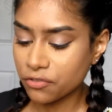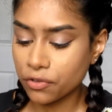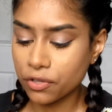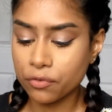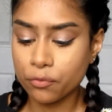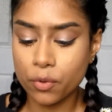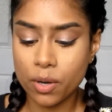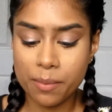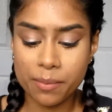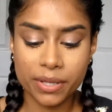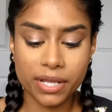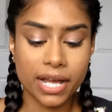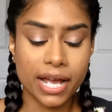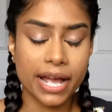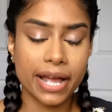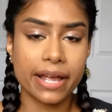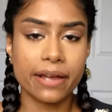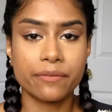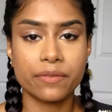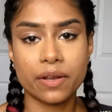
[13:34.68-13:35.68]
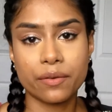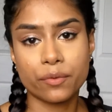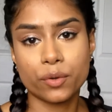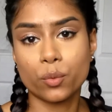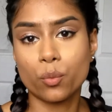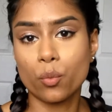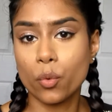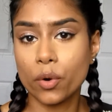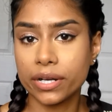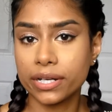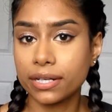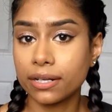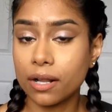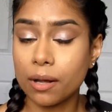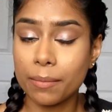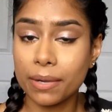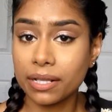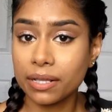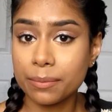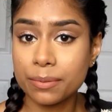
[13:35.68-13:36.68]
for the formula, I have never worn it
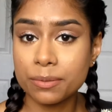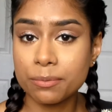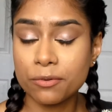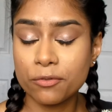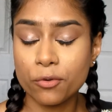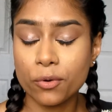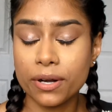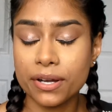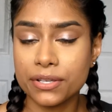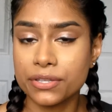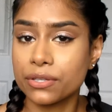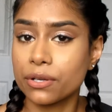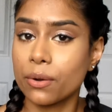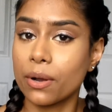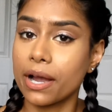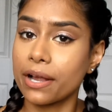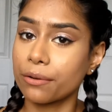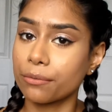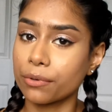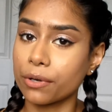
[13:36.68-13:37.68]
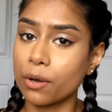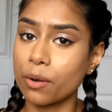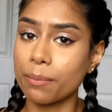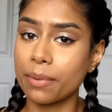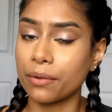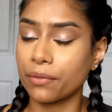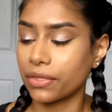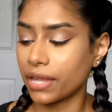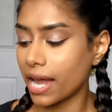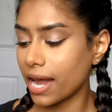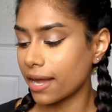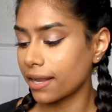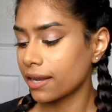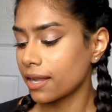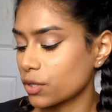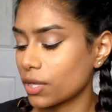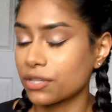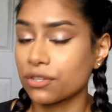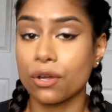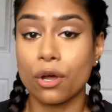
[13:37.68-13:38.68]
on my lips before, so I don't know about that.
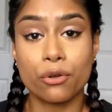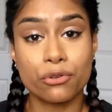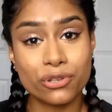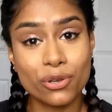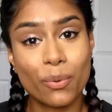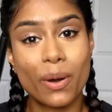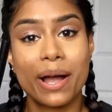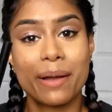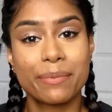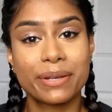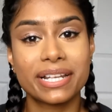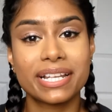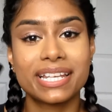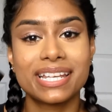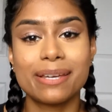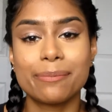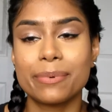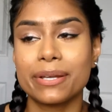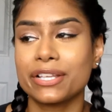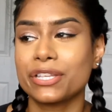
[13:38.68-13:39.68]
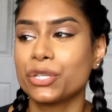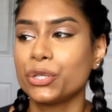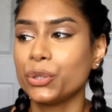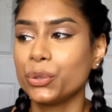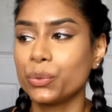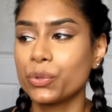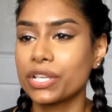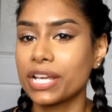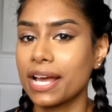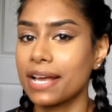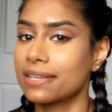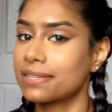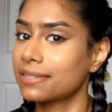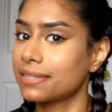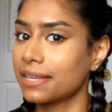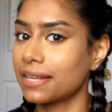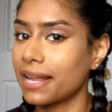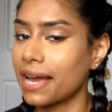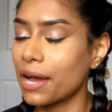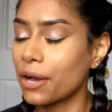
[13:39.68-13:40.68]
So that's also why I'm gonna keep it to
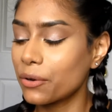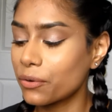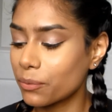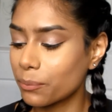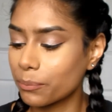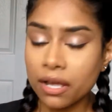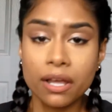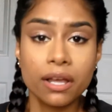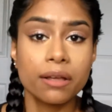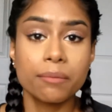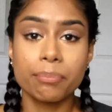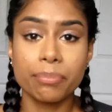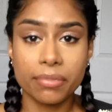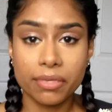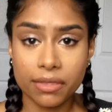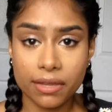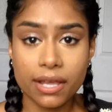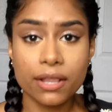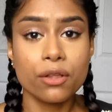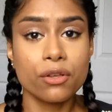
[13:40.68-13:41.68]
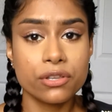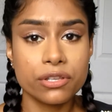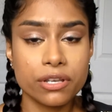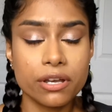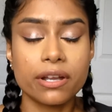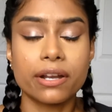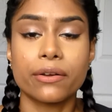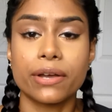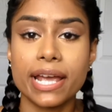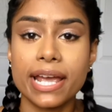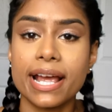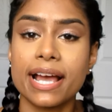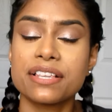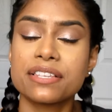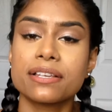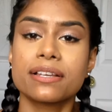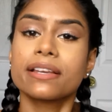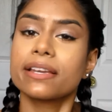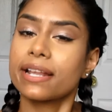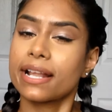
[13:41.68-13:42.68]
test it out. It looks good, okay?
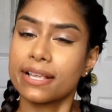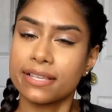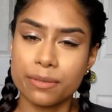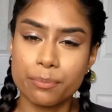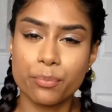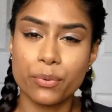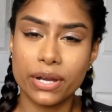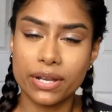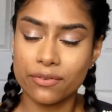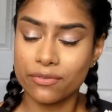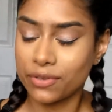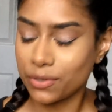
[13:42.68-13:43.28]
It has a bright